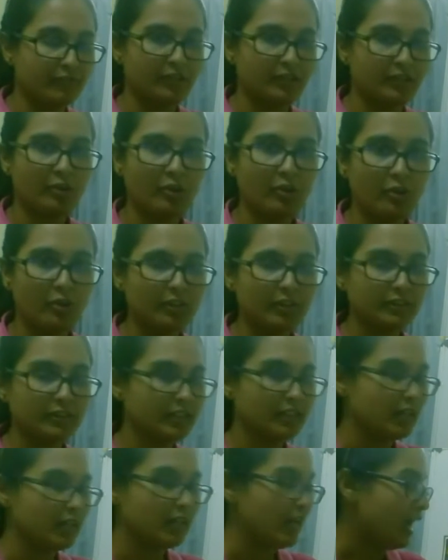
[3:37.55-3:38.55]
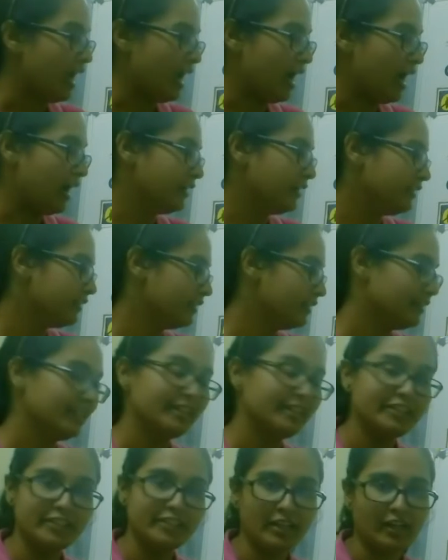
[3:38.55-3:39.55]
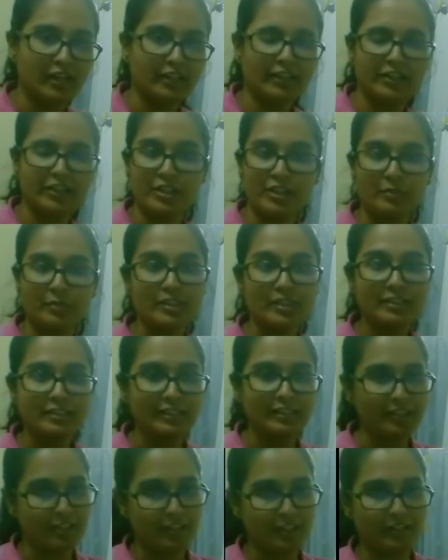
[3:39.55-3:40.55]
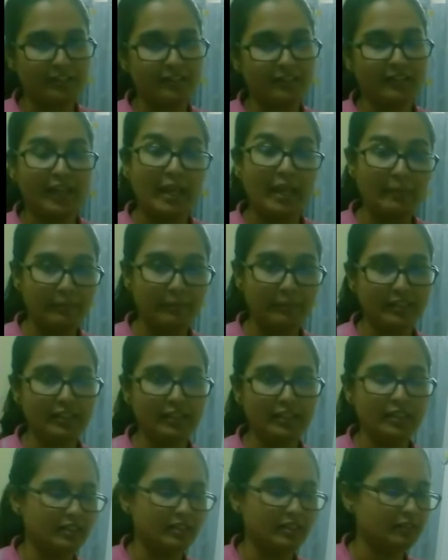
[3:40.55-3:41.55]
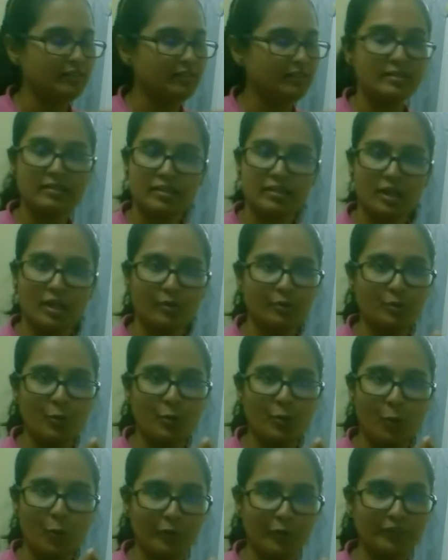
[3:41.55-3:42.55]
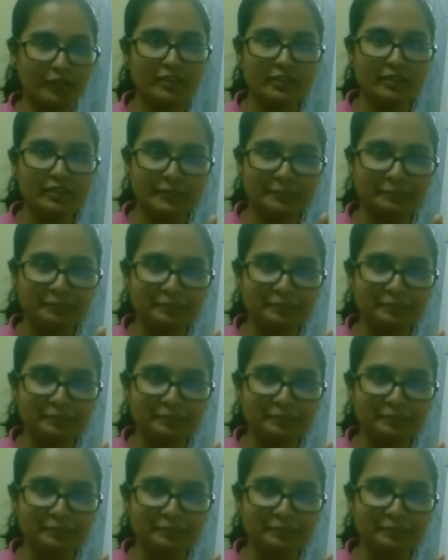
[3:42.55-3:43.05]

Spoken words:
cloth and yarn and she was teaching Emily. This is how you hold the